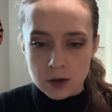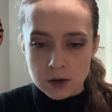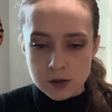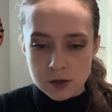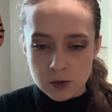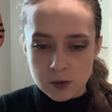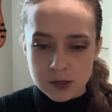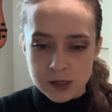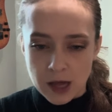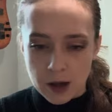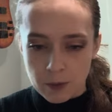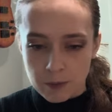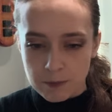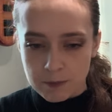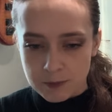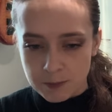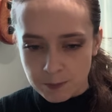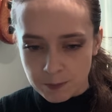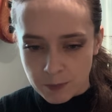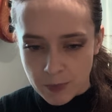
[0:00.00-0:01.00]
So it's that
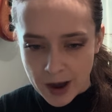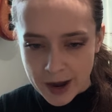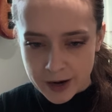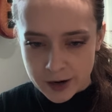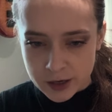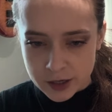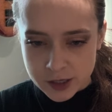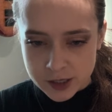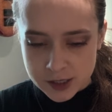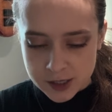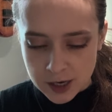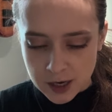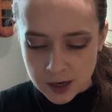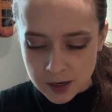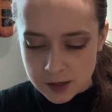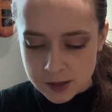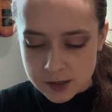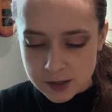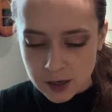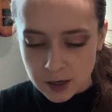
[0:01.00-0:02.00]
minor
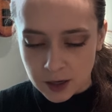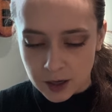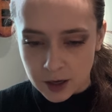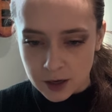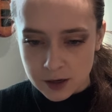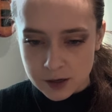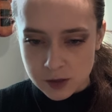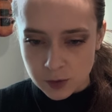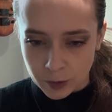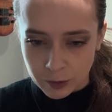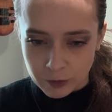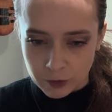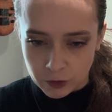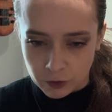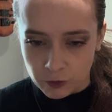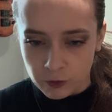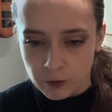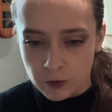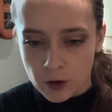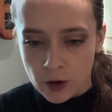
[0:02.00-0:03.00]
6 again. So we have this
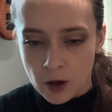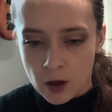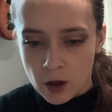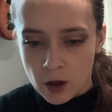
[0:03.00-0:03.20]
4, 5,